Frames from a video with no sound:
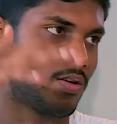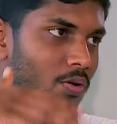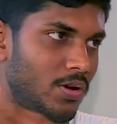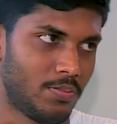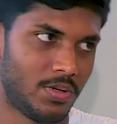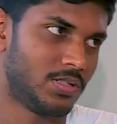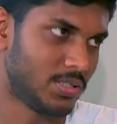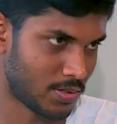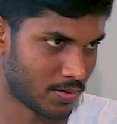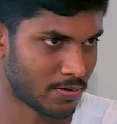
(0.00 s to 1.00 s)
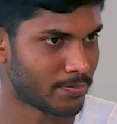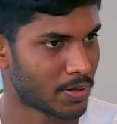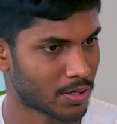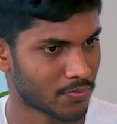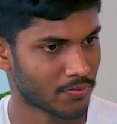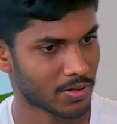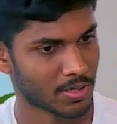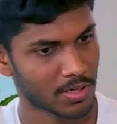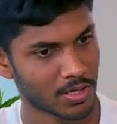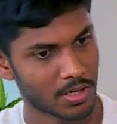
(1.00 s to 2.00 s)
the coding, which is a part of
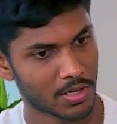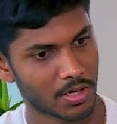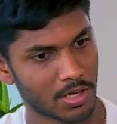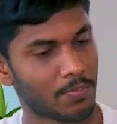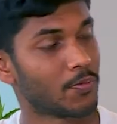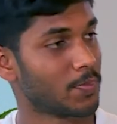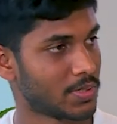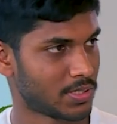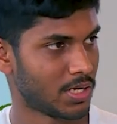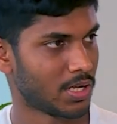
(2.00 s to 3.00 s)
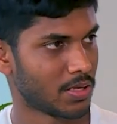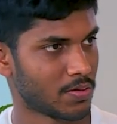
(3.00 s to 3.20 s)
improvements in